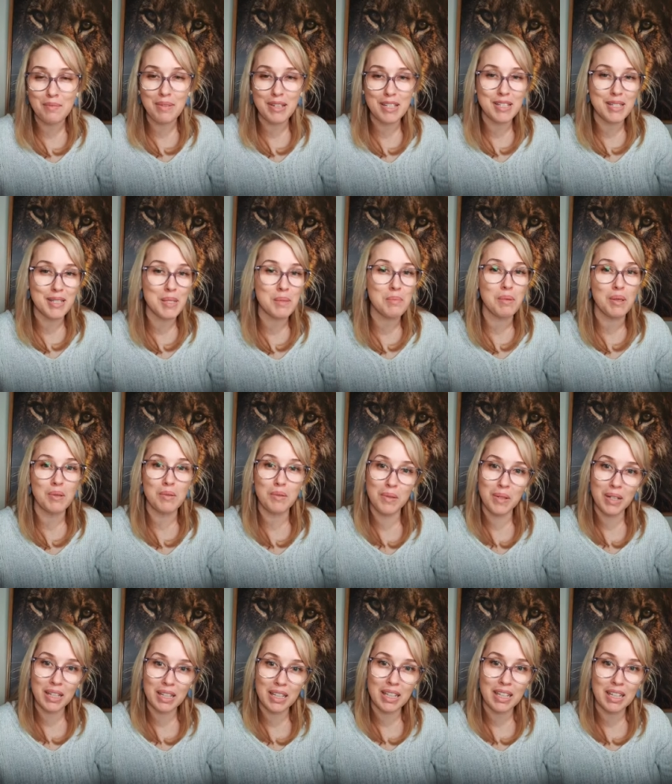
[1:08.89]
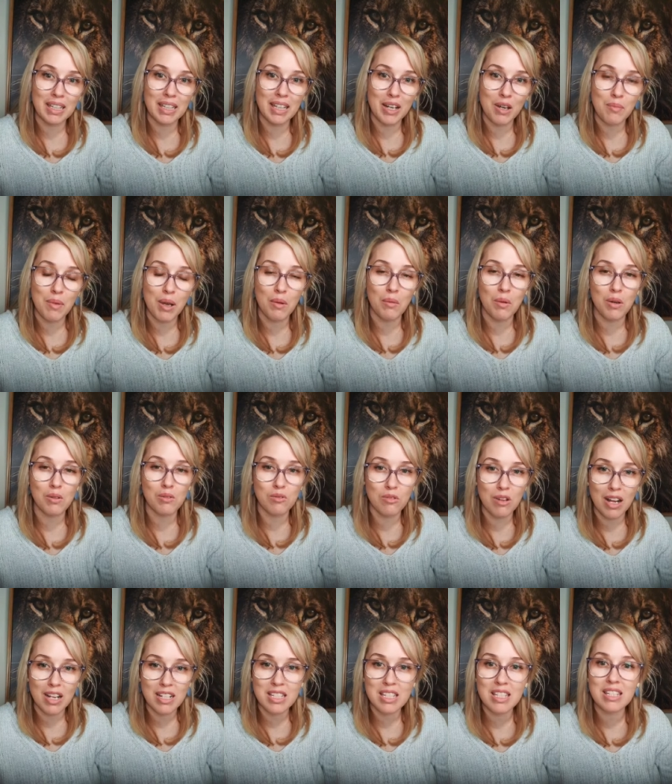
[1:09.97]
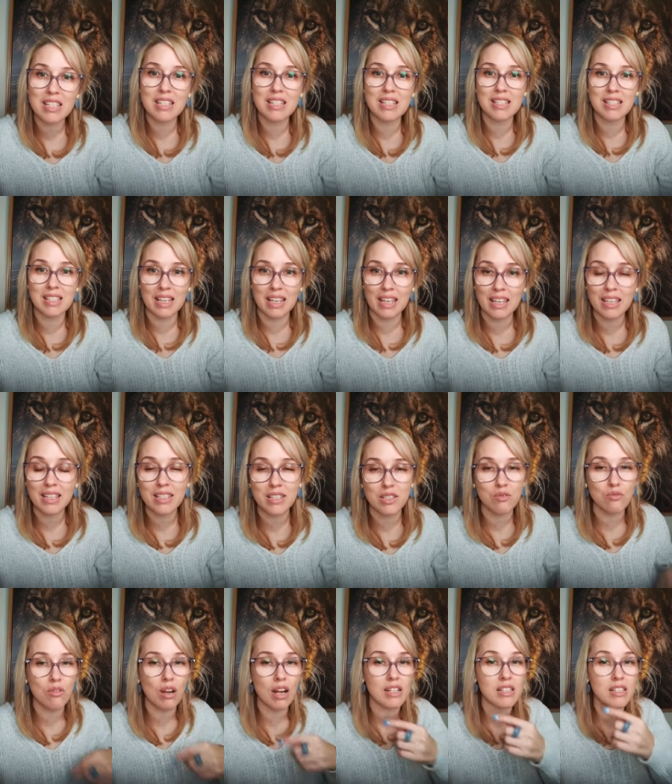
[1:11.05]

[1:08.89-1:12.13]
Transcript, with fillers: let me just be really clear about what righteousness is.